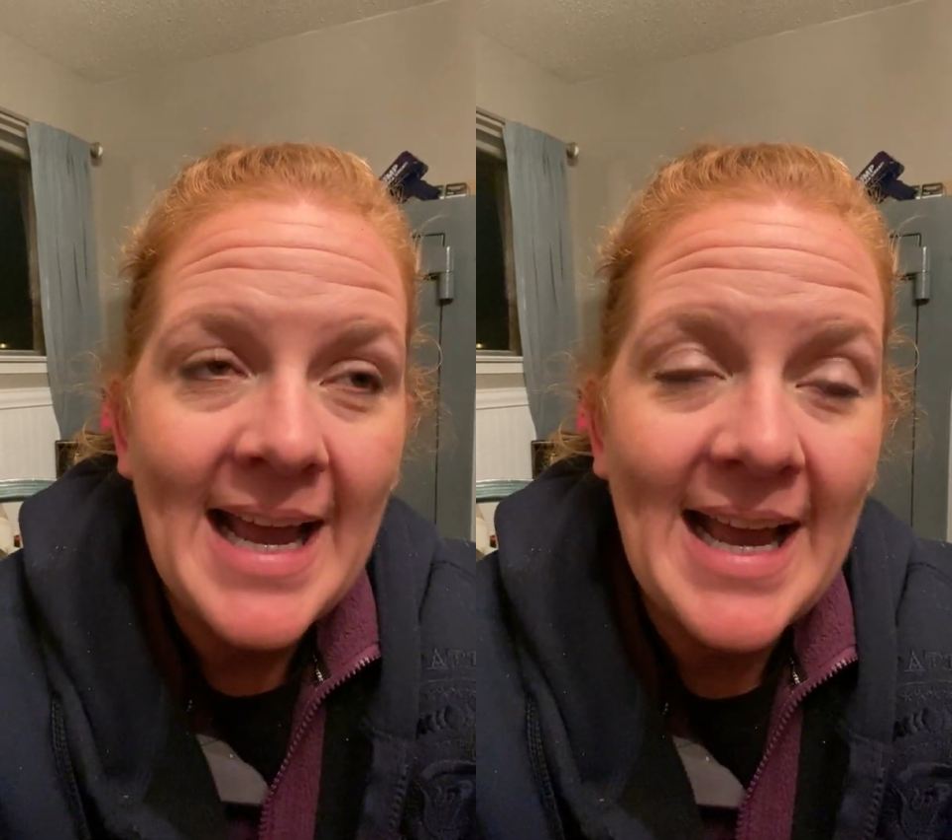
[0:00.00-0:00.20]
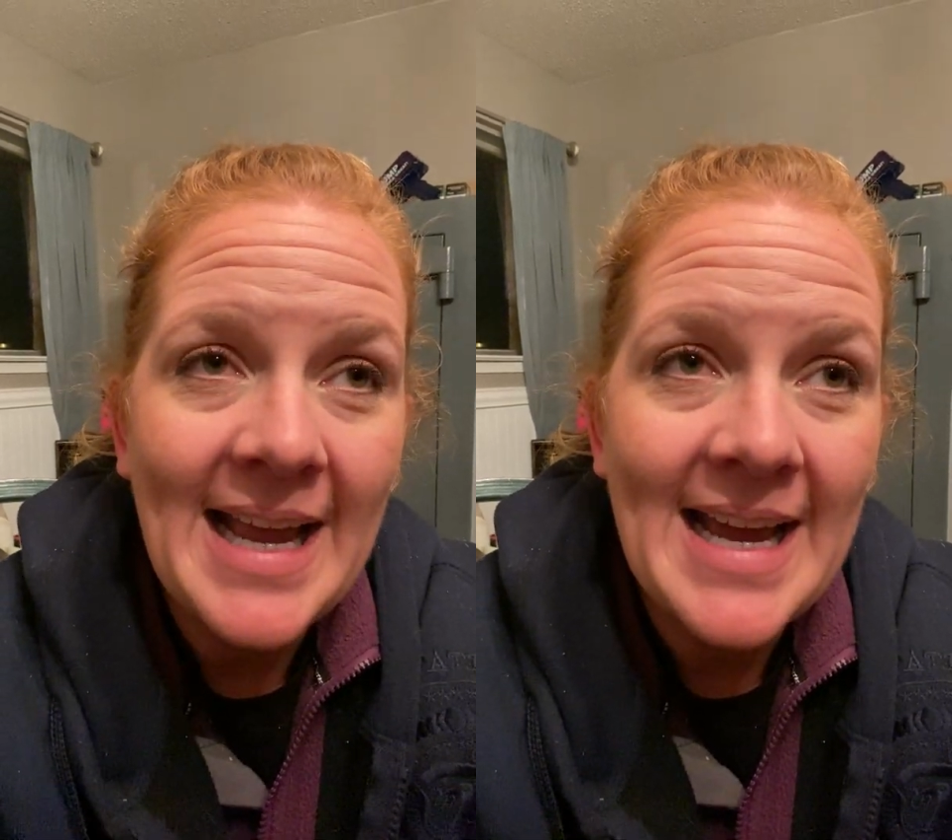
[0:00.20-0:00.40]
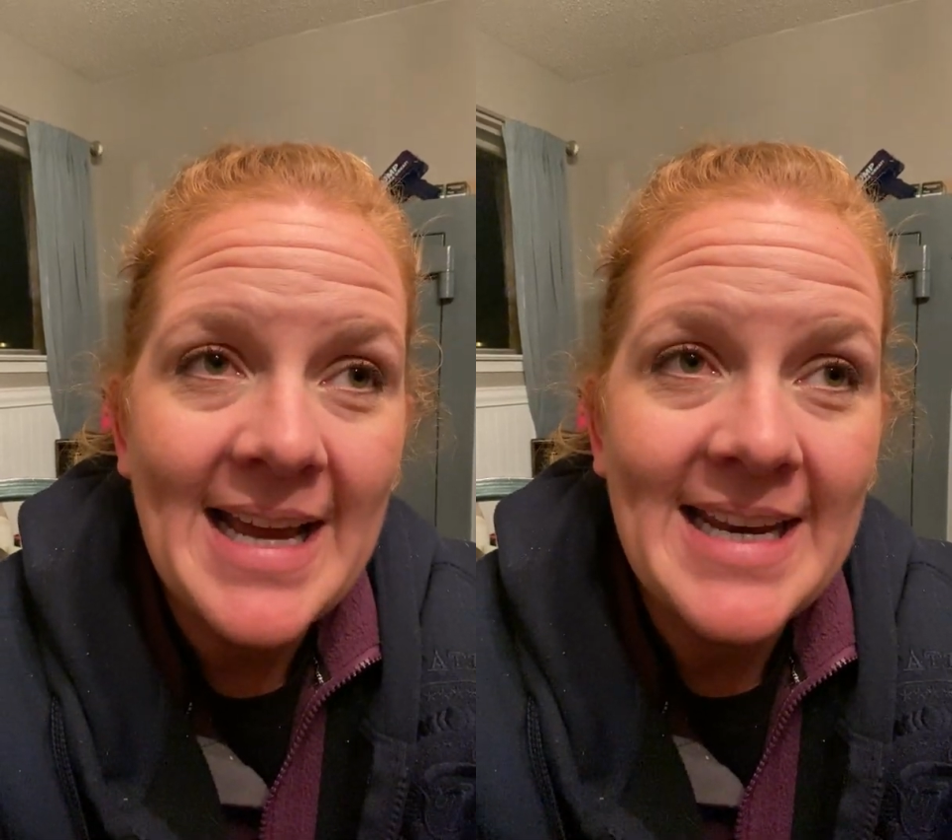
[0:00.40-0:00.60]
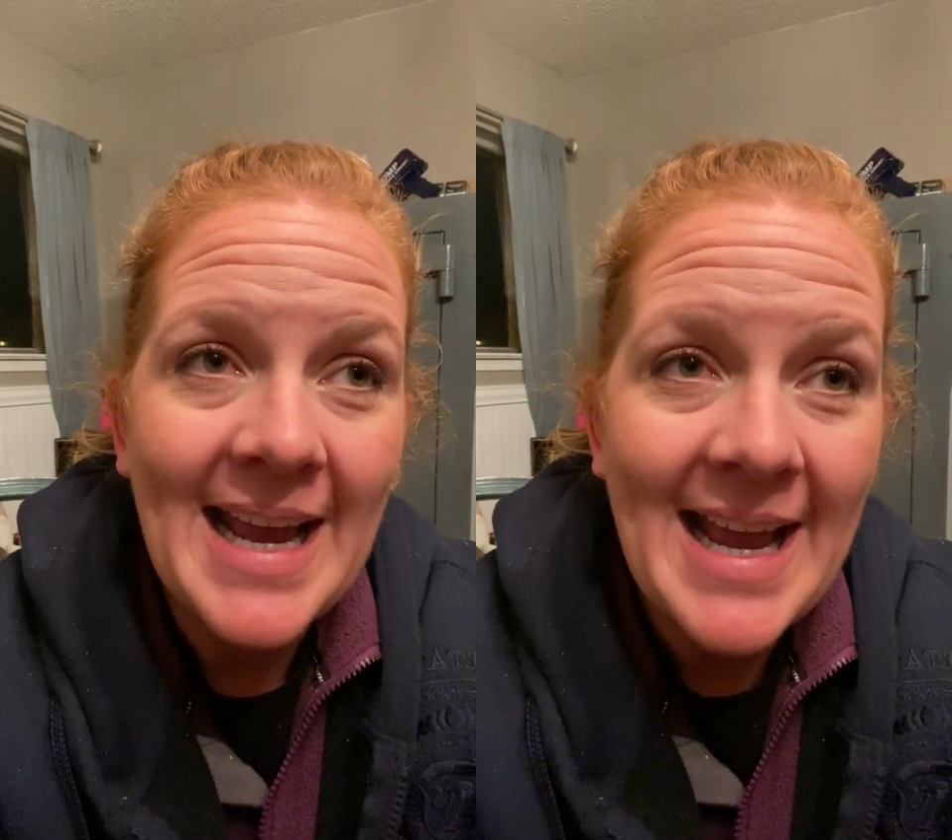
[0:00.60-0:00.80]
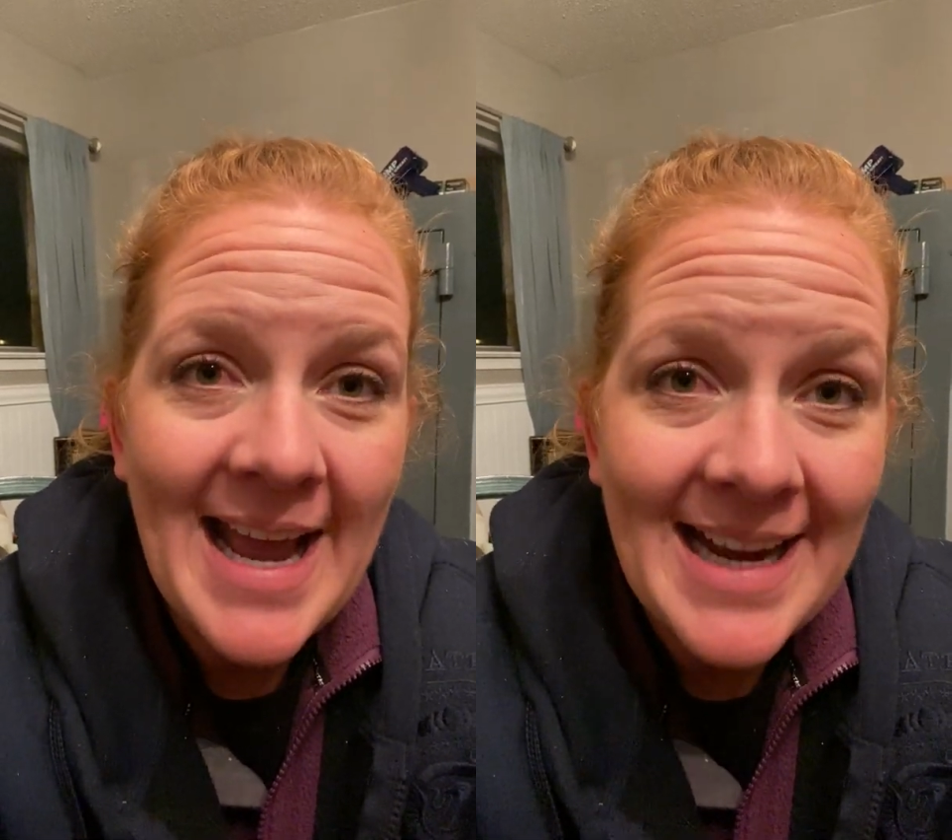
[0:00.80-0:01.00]
and
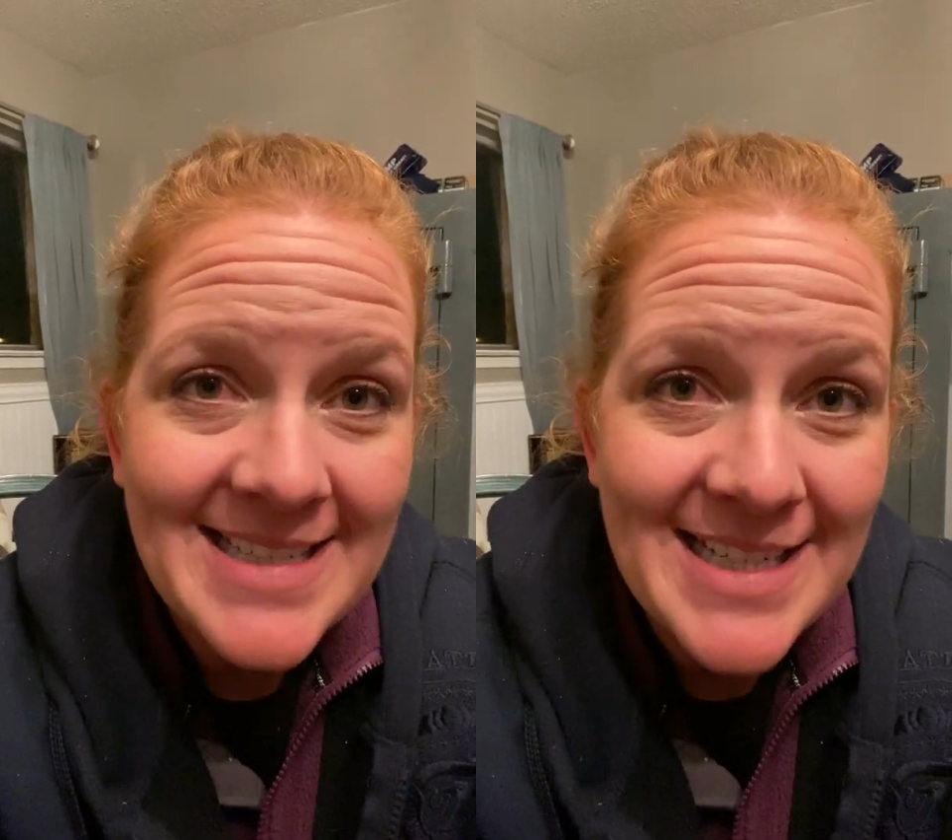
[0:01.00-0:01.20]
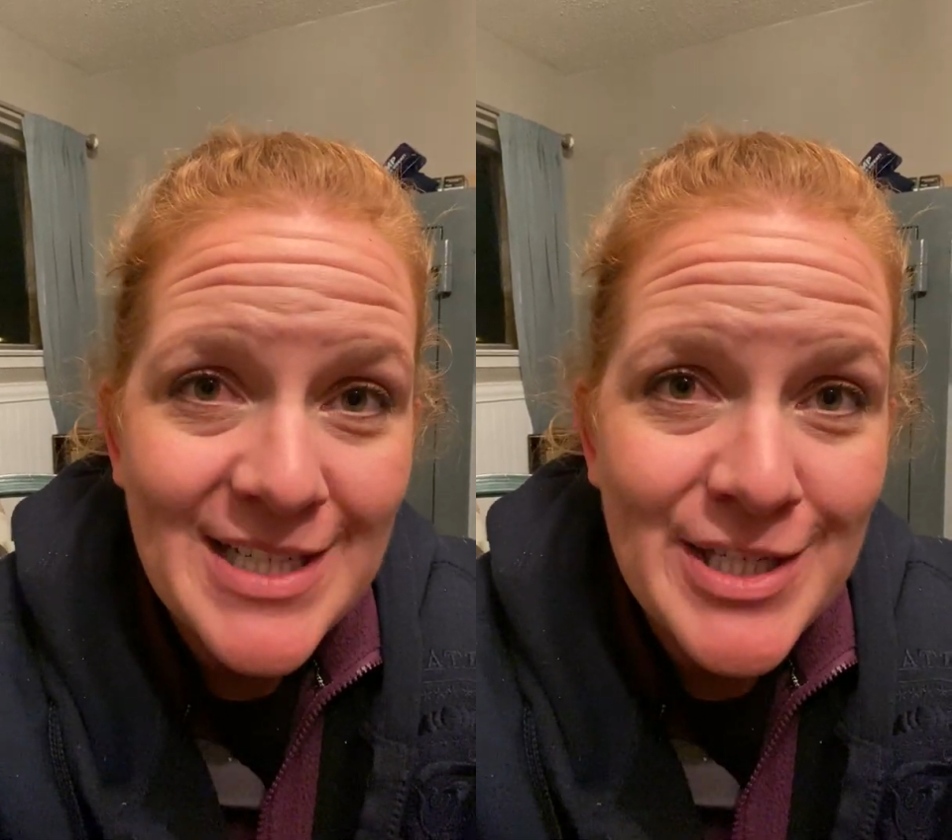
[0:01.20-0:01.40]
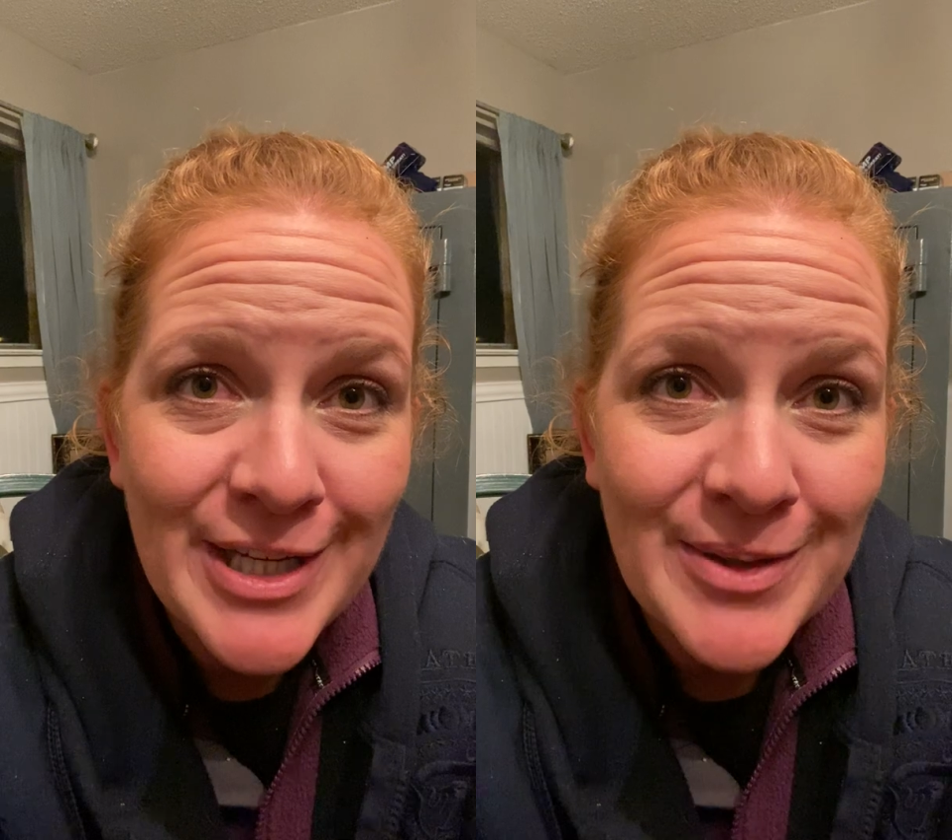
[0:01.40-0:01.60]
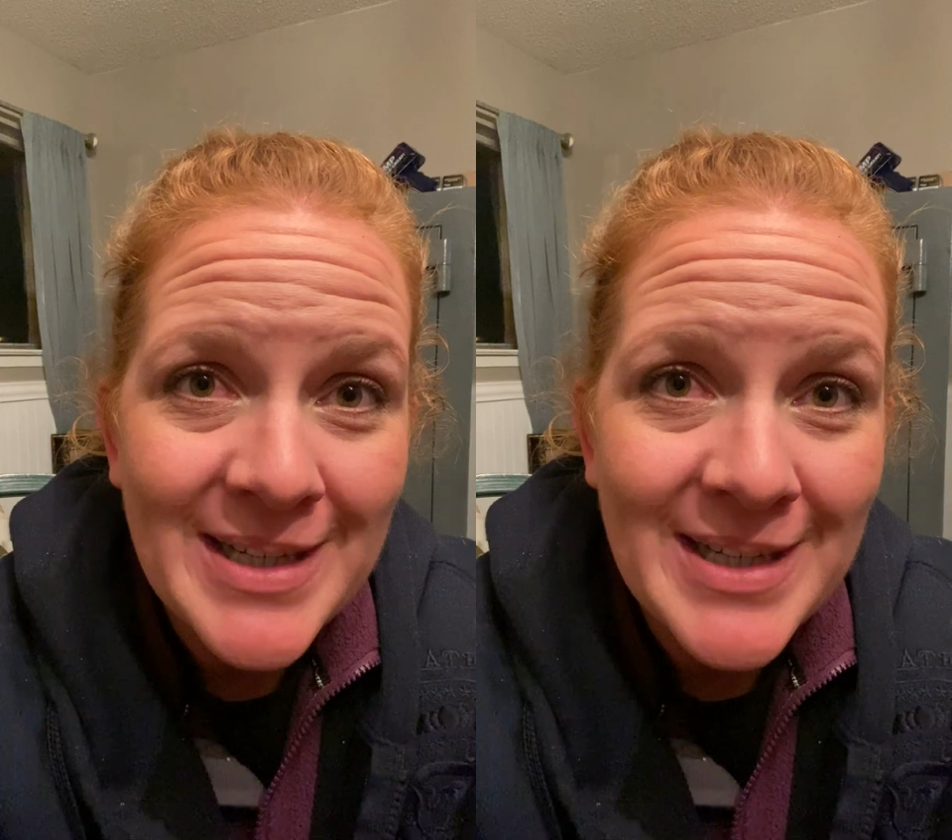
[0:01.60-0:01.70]
hacked into